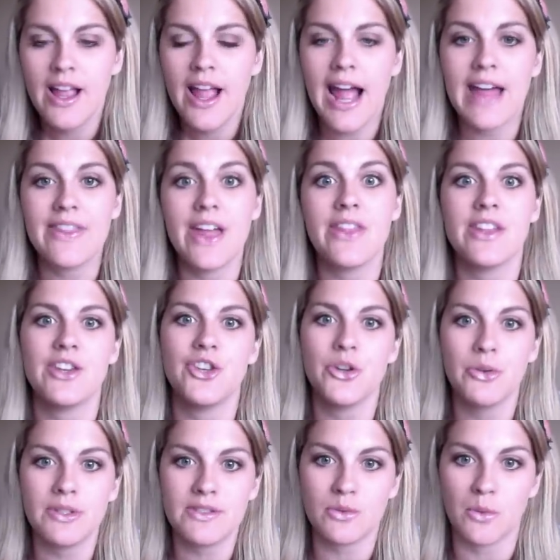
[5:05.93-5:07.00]
And then the
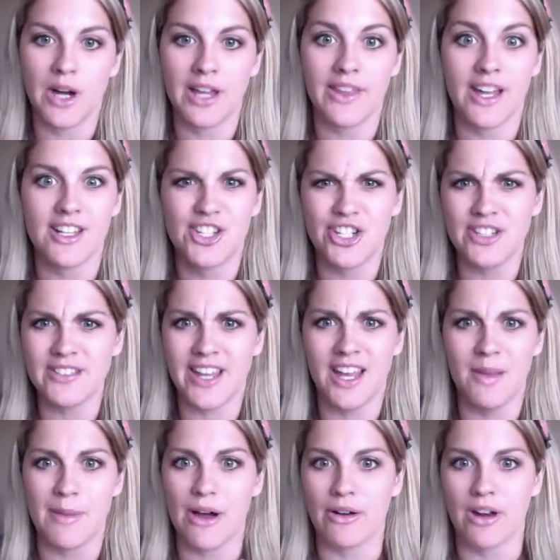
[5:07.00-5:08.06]
newest one that just
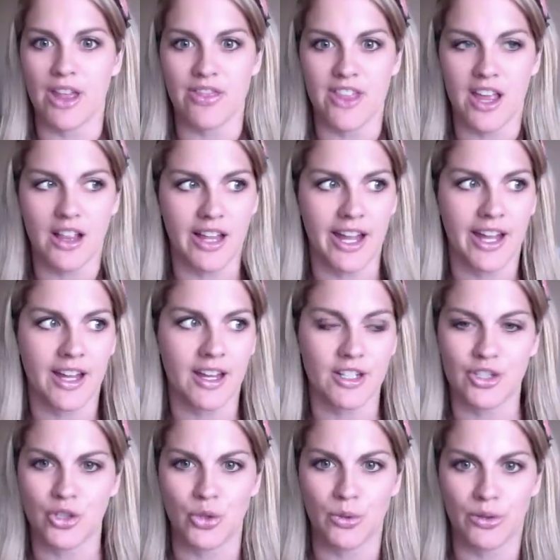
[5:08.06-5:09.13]
came out, I think like
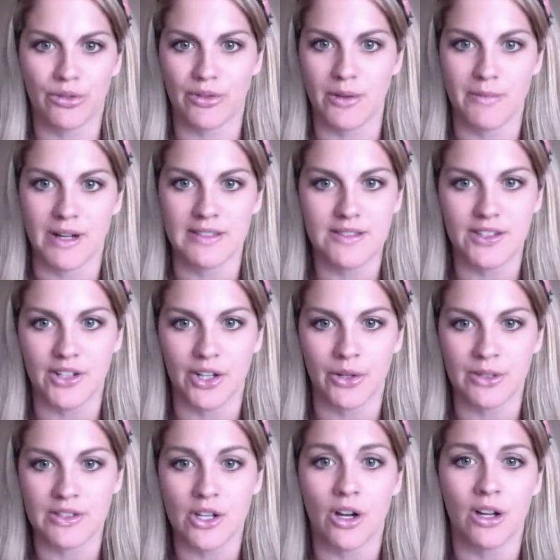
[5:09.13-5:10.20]
2 or 3 months ago,
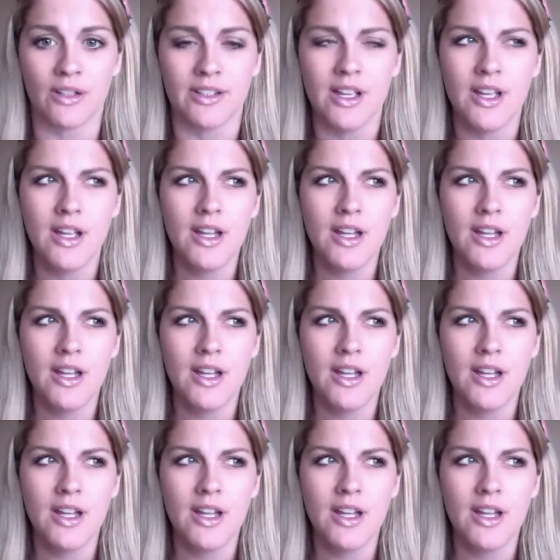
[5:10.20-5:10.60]
is called